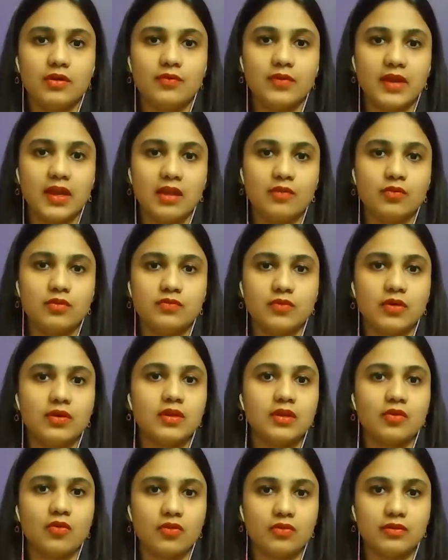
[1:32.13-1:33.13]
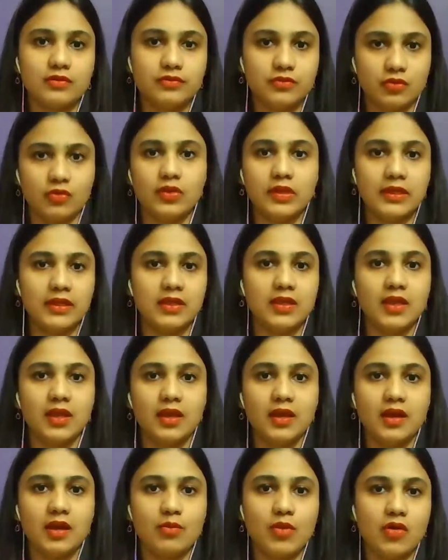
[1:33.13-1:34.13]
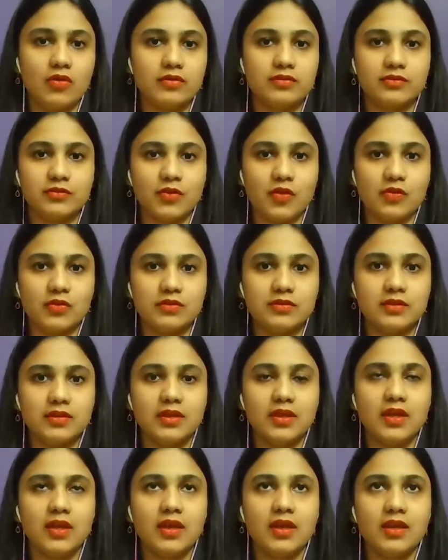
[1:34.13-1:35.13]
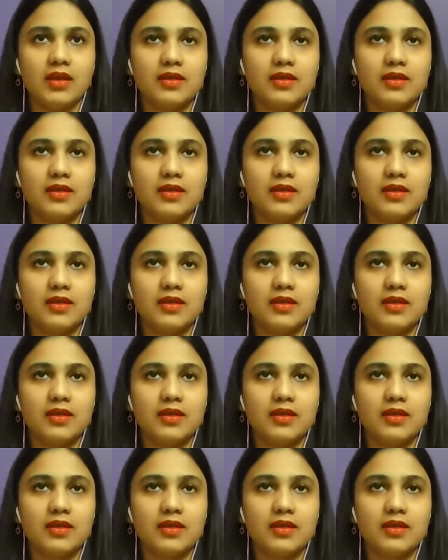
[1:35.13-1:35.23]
when I was working on a story about astrology.